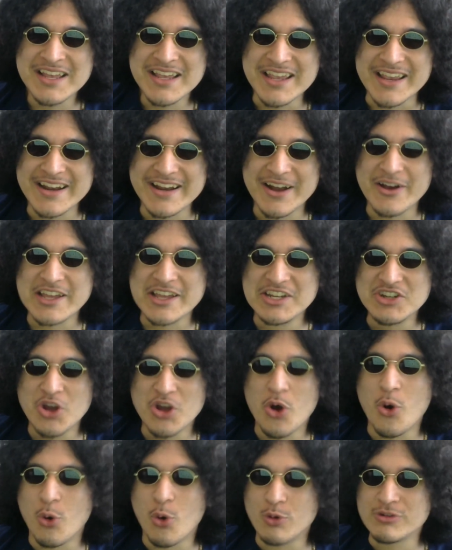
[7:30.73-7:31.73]
you know,
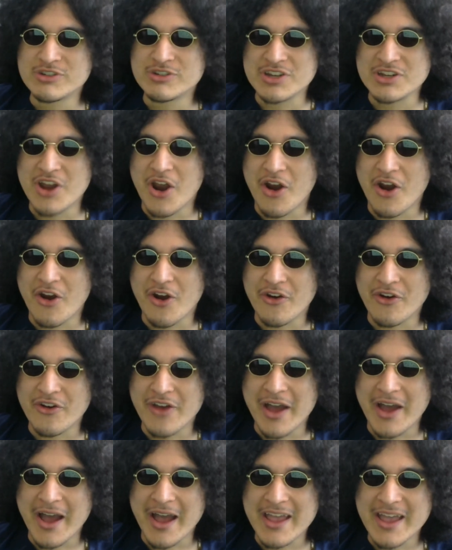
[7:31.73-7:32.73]
indulge in
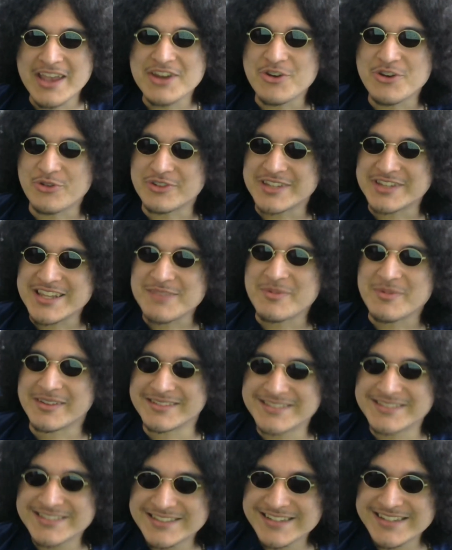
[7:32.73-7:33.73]
our, inner
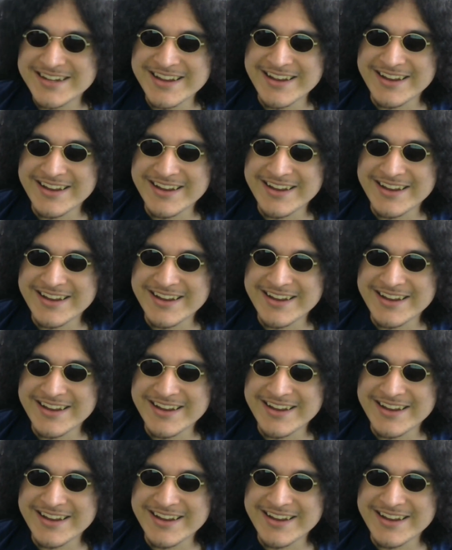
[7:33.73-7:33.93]
demons,